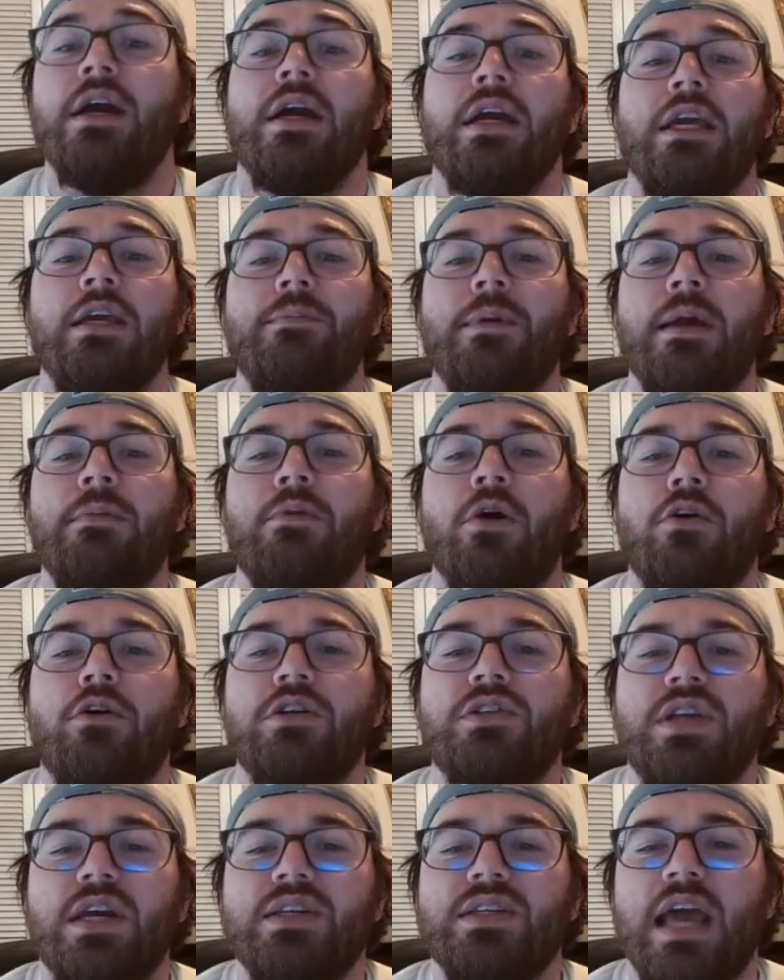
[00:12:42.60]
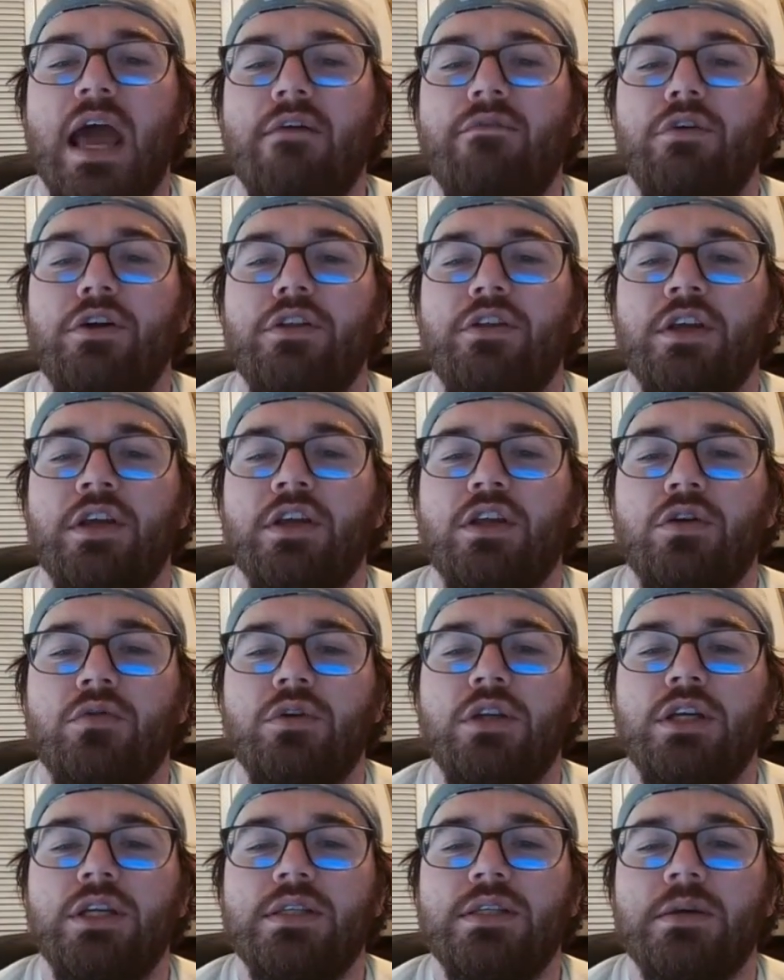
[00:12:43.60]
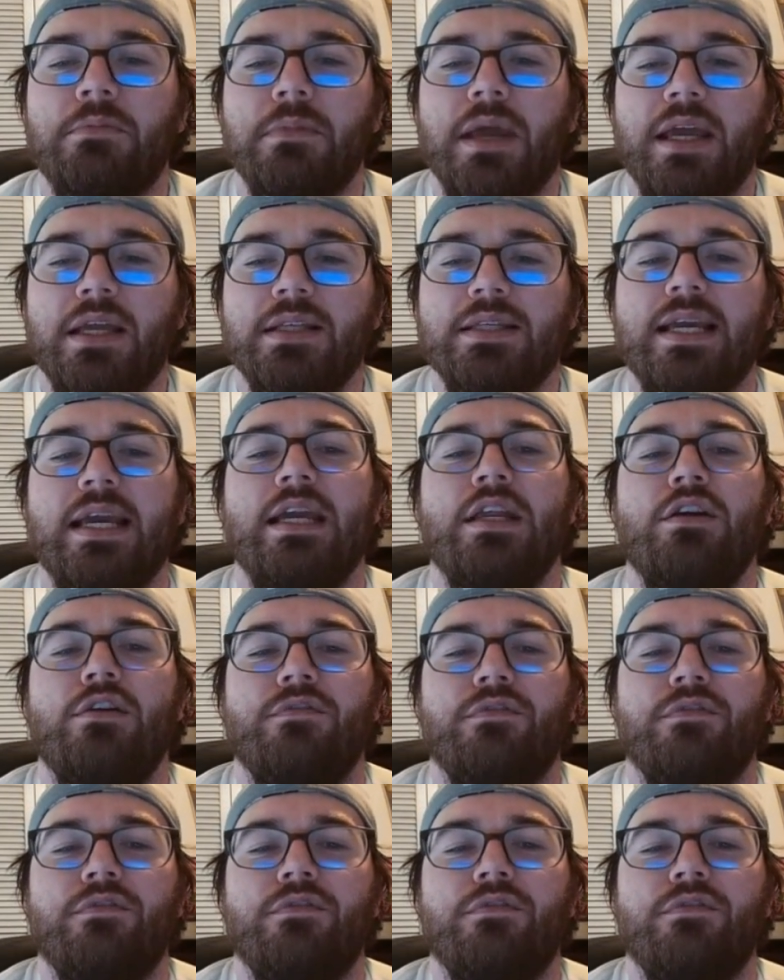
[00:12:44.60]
eBay Motors has everything you need to maintain your